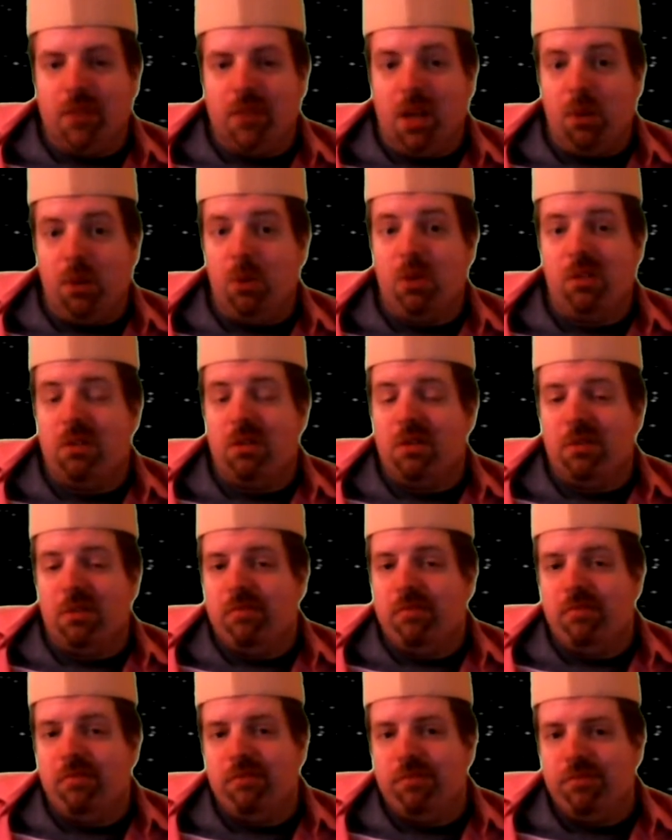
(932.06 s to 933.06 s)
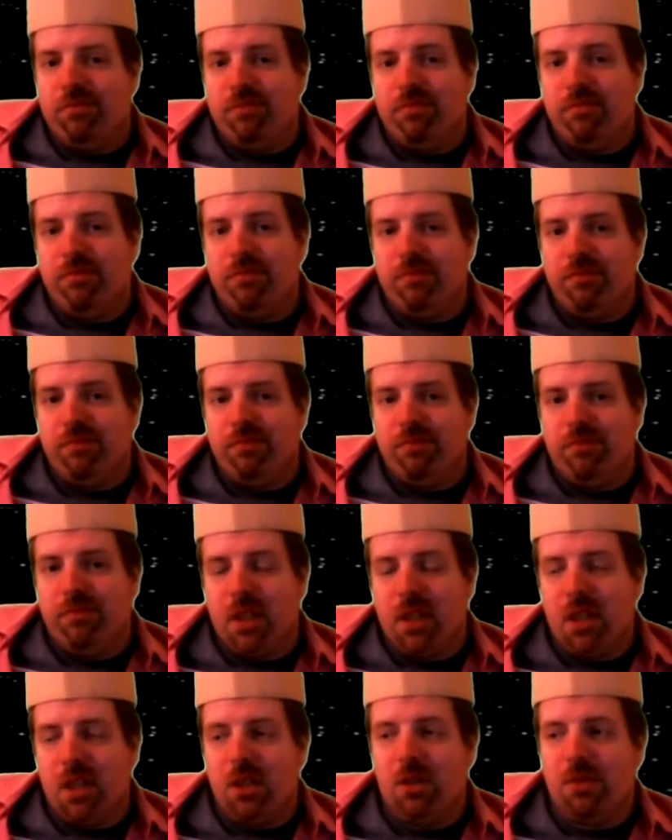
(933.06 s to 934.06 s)
I wouldn't,
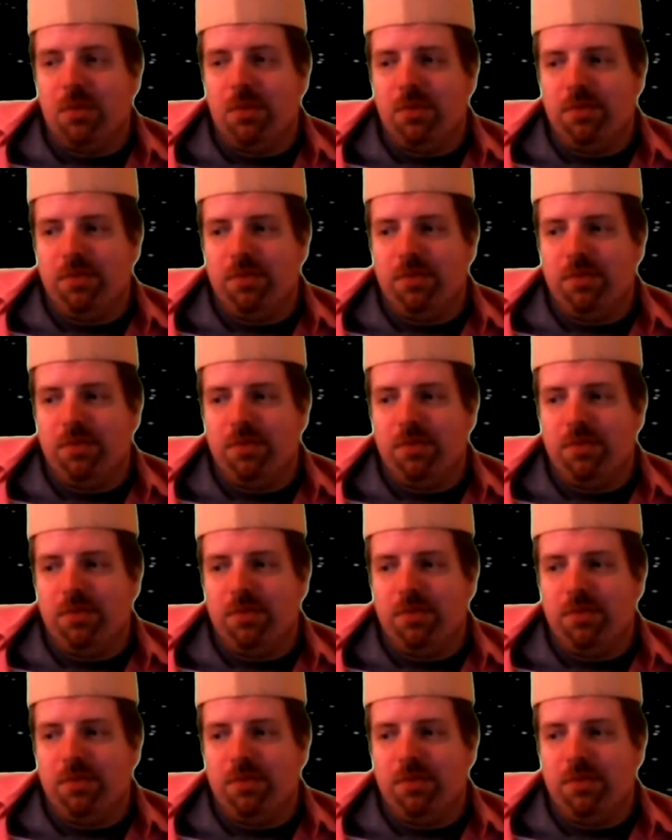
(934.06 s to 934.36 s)
you know.